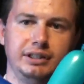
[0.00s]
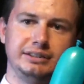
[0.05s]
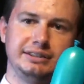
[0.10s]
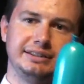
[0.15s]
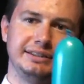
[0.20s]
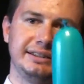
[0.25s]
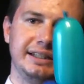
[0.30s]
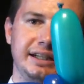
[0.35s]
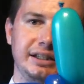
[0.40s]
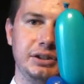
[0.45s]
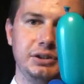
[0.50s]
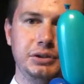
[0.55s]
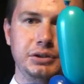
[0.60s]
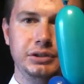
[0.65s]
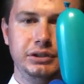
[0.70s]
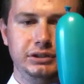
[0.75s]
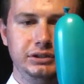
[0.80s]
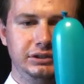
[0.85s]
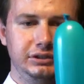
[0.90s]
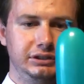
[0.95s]
Isn't that
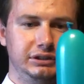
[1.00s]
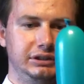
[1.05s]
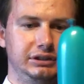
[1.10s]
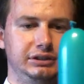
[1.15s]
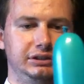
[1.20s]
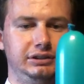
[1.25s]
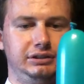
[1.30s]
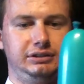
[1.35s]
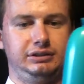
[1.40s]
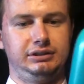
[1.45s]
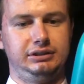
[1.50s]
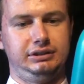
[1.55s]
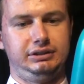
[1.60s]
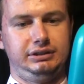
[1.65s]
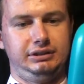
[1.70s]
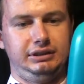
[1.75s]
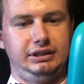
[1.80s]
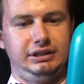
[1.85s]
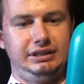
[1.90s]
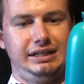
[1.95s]
cool?
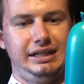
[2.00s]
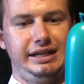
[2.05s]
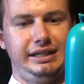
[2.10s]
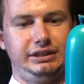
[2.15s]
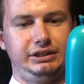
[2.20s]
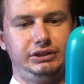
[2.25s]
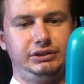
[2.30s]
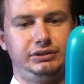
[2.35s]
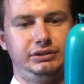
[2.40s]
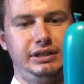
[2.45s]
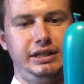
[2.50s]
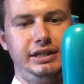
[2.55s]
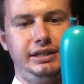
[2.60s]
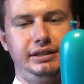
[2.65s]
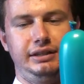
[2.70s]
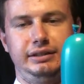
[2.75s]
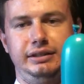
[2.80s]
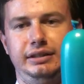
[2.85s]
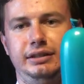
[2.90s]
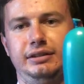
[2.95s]
Just attached right
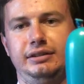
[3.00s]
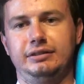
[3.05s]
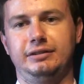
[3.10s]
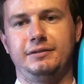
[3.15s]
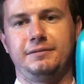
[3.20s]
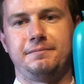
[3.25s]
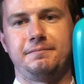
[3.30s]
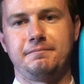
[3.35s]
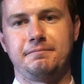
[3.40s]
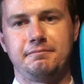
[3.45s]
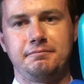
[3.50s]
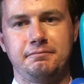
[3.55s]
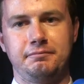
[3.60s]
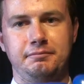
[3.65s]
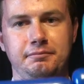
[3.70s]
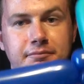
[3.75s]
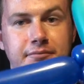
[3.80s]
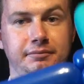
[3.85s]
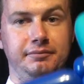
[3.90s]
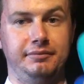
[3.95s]
in there.
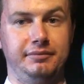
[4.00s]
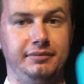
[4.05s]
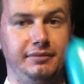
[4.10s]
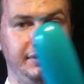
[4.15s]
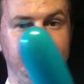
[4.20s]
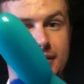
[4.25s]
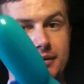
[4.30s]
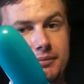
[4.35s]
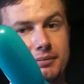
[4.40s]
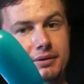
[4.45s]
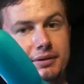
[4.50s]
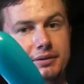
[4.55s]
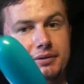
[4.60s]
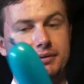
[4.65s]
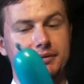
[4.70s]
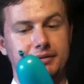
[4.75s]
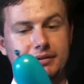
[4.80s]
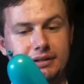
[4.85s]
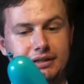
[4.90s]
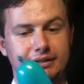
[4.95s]
Pretty
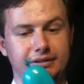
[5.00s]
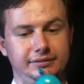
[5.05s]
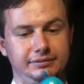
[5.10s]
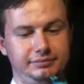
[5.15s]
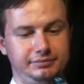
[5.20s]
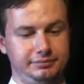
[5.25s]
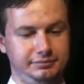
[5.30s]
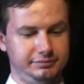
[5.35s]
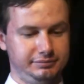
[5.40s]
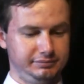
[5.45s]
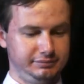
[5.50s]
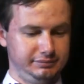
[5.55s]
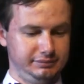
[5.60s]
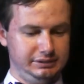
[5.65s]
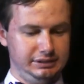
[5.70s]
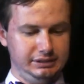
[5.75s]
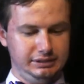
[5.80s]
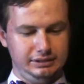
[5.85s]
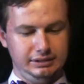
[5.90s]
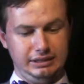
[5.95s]
cool, right?
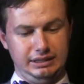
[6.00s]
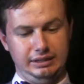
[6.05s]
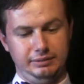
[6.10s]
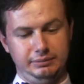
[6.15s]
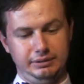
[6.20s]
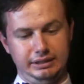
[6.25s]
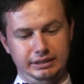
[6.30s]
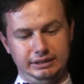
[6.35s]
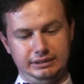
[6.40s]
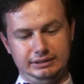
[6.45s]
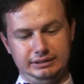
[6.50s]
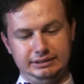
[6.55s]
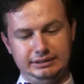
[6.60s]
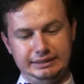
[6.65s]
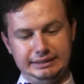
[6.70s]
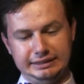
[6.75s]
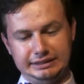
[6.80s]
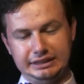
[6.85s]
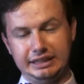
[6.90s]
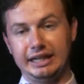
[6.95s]
Alright, I'm going to
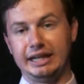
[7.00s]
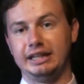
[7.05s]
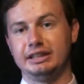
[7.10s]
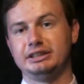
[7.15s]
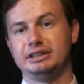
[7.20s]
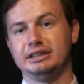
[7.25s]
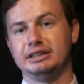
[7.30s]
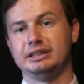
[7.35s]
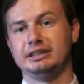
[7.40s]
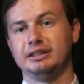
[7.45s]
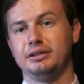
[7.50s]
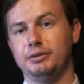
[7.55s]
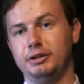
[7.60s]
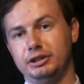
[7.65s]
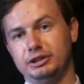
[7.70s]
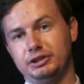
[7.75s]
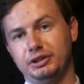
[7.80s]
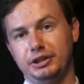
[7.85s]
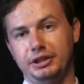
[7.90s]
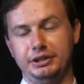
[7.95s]
detach it because I
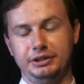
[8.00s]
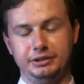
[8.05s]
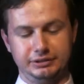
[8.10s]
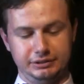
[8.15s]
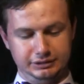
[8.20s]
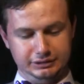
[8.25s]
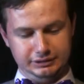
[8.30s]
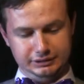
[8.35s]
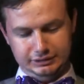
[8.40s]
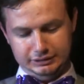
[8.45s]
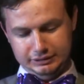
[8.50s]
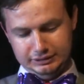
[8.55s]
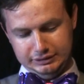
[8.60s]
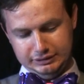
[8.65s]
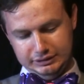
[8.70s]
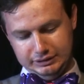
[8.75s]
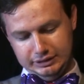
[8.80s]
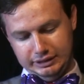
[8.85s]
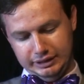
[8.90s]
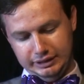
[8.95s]
want to show you
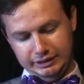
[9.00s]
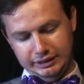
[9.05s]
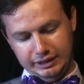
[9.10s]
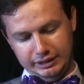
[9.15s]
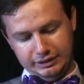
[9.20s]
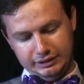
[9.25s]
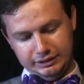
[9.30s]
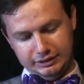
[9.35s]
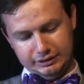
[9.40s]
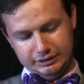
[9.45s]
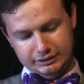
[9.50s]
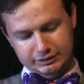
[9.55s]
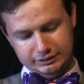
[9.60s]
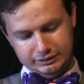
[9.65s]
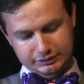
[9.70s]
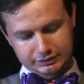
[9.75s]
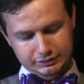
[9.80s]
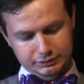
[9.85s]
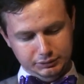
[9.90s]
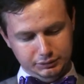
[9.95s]
another
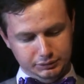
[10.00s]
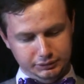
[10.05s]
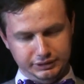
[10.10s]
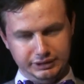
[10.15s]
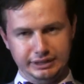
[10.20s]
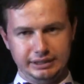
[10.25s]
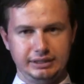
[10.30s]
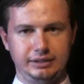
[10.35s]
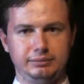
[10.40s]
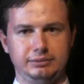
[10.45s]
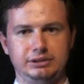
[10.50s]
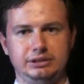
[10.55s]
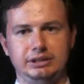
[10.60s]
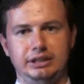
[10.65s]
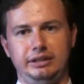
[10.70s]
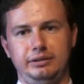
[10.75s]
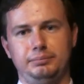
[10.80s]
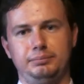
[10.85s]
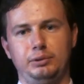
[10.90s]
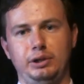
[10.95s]
cool thing. I'm just going
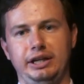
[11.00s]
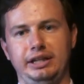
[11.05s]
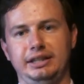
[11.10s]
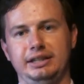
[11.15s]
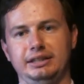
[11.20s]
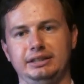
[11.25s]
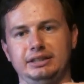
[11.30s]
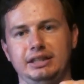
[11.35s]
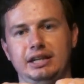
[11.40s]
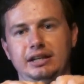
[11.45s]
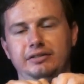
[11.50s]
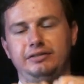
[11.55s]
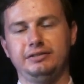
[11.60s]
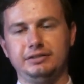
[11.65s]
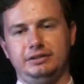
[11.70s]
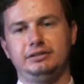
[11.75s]
to break this off.